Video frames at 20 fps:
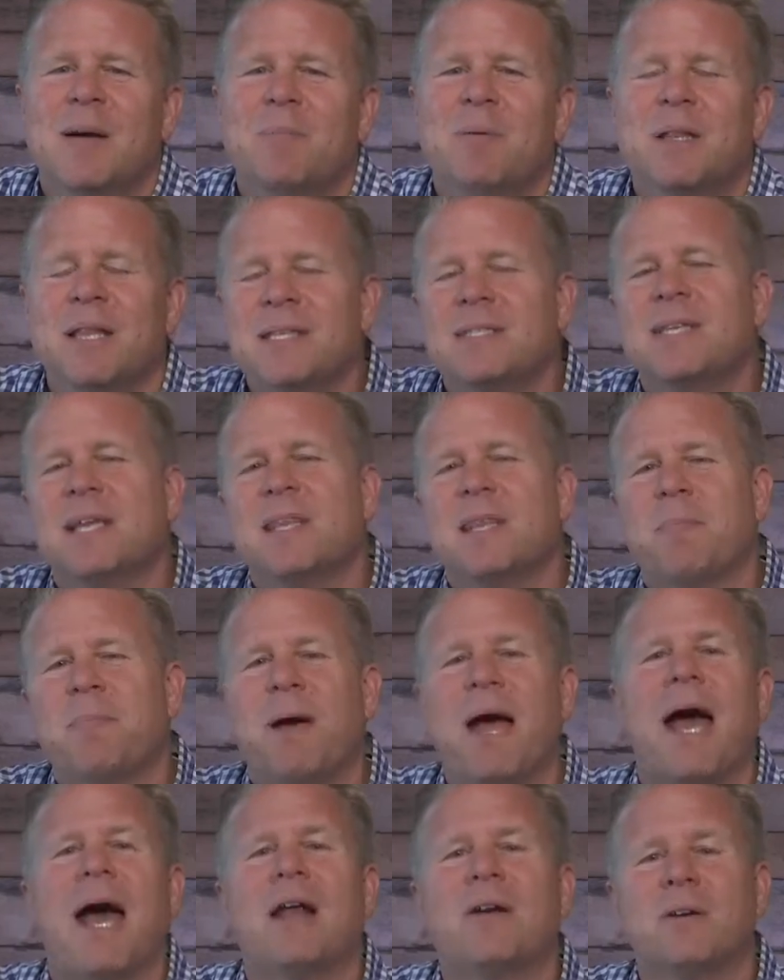But let's say the
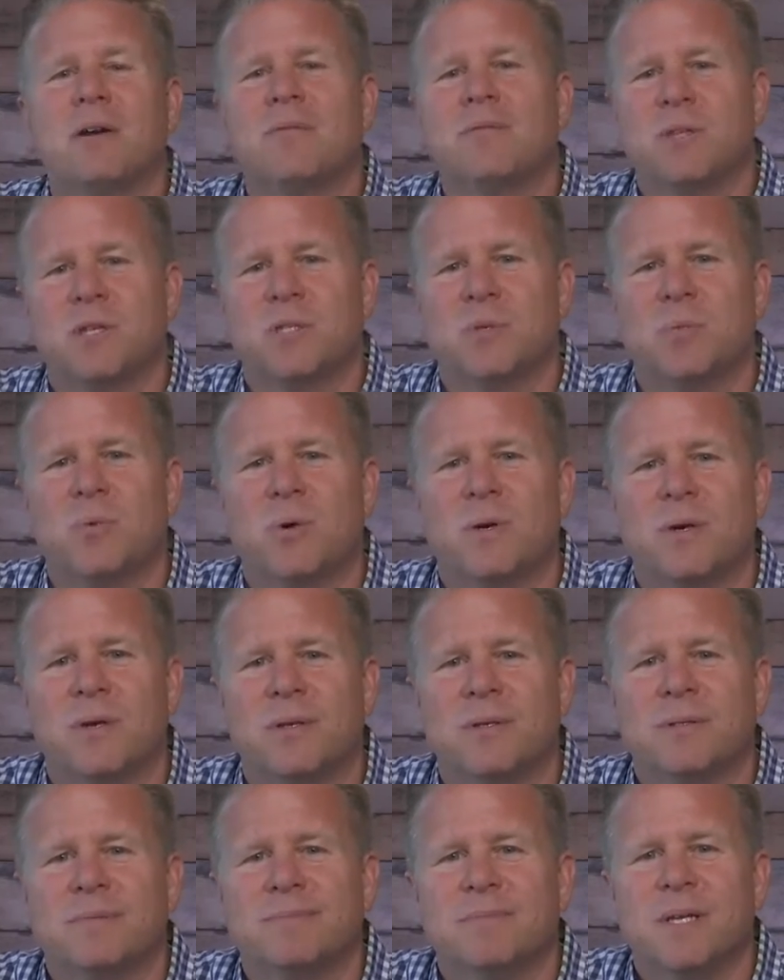pattern of this
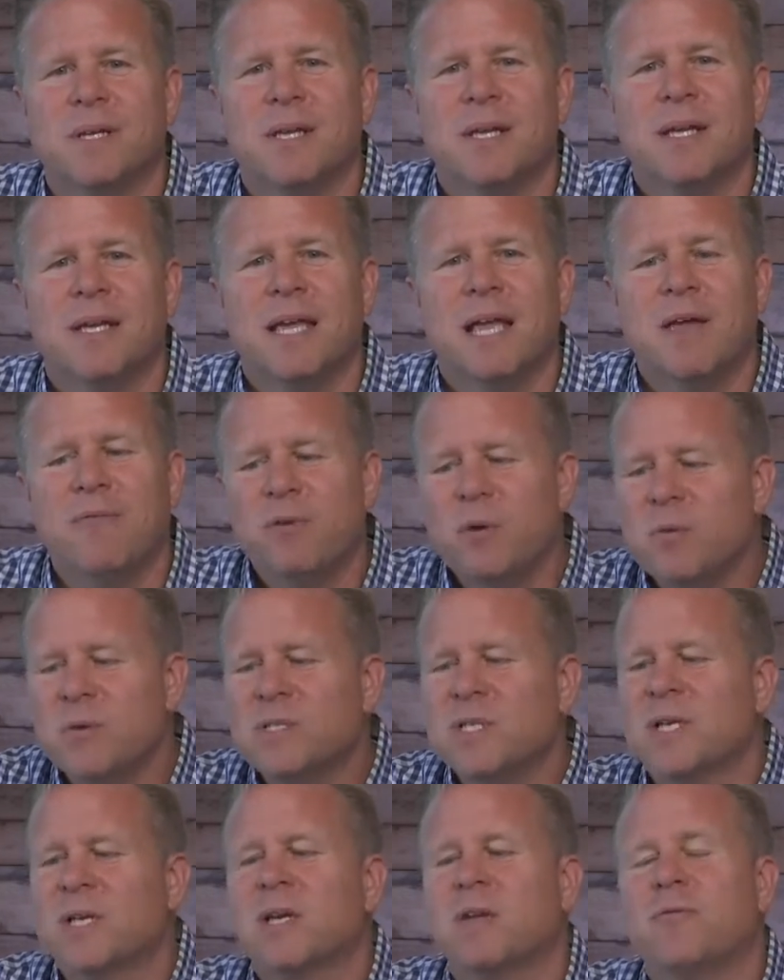world, if you were
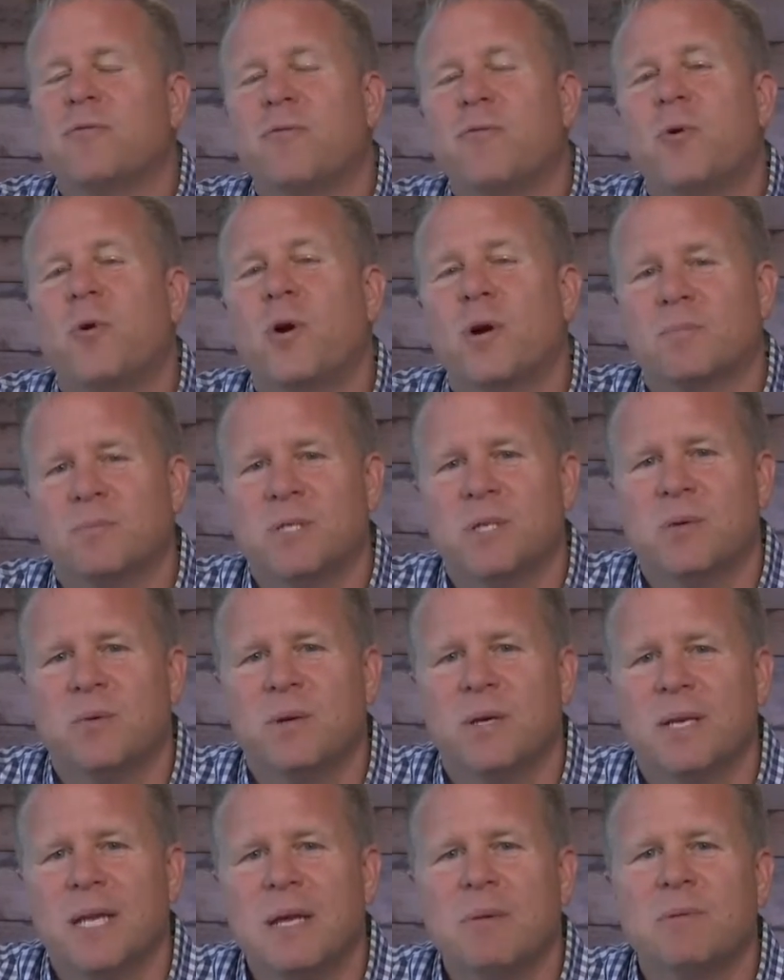to conform to
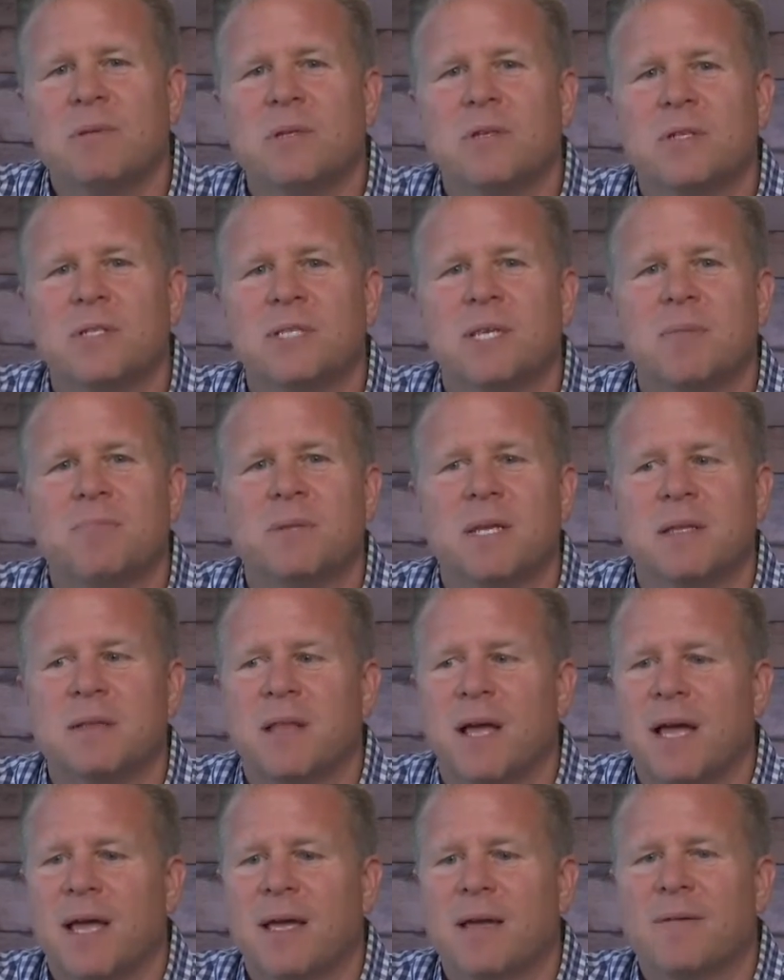it, it would look something
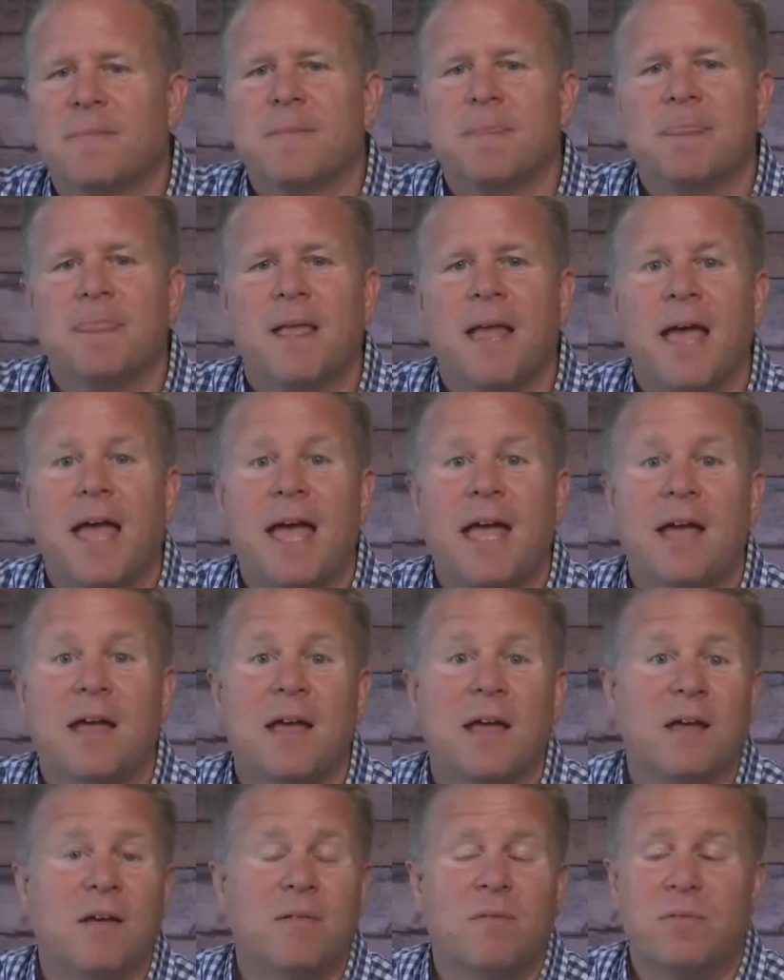like,
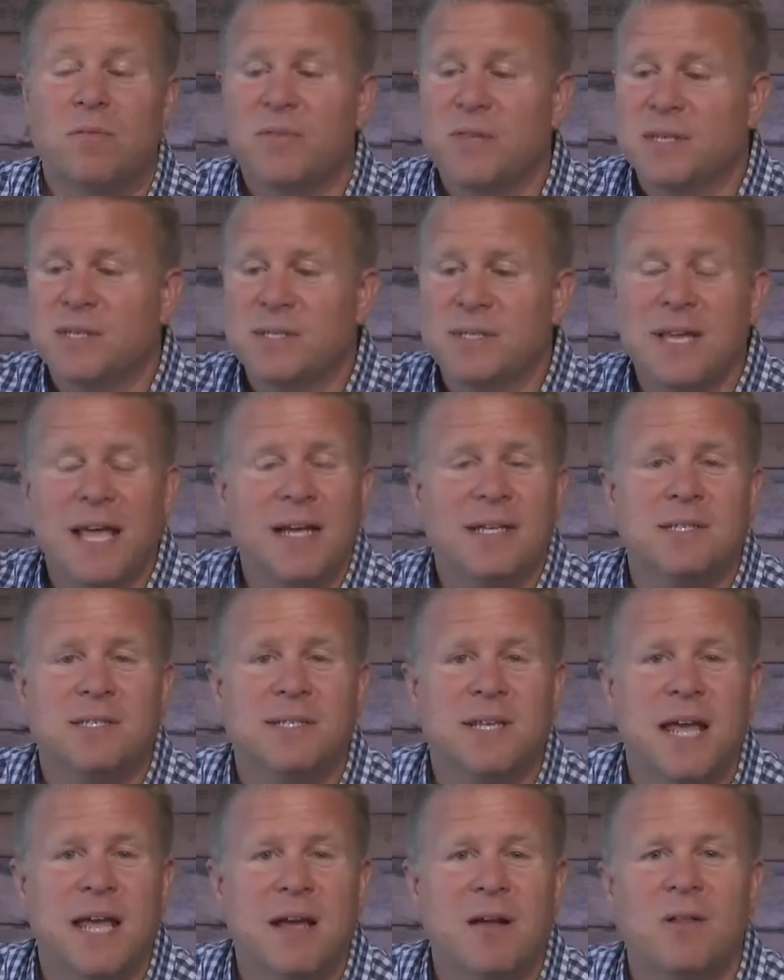hey, this next
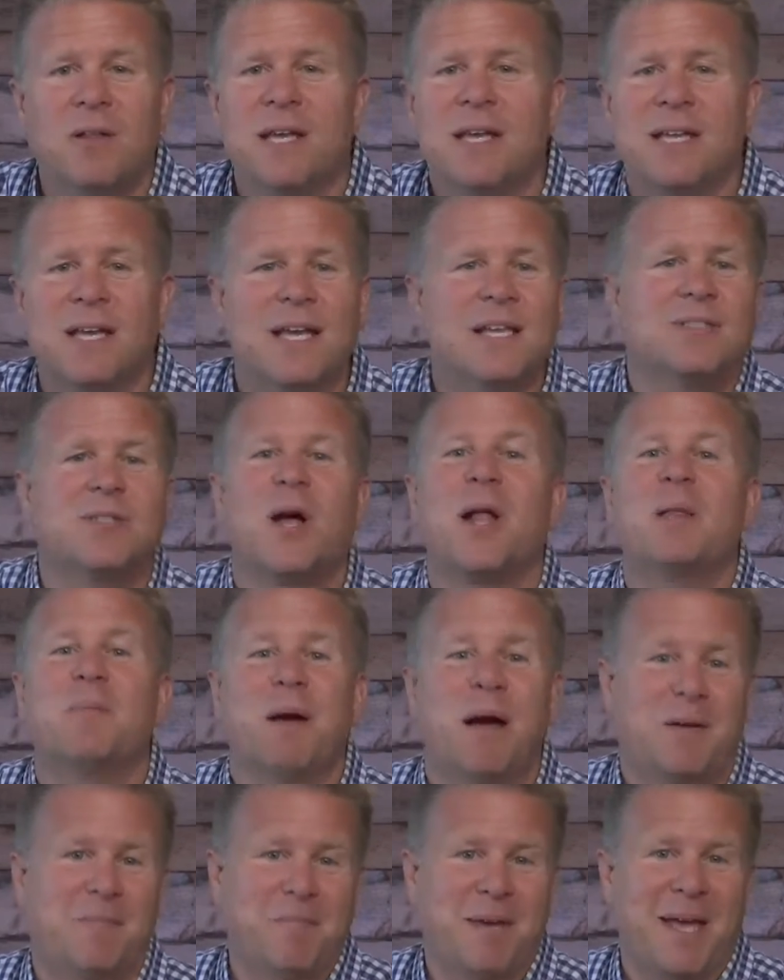sale is all
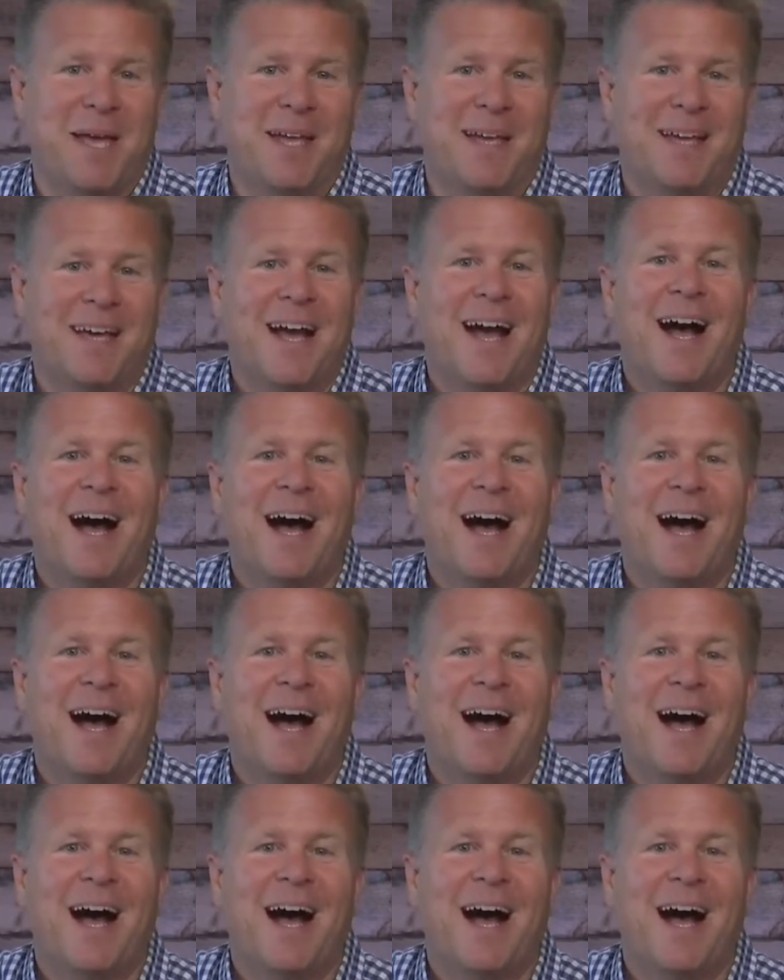about me.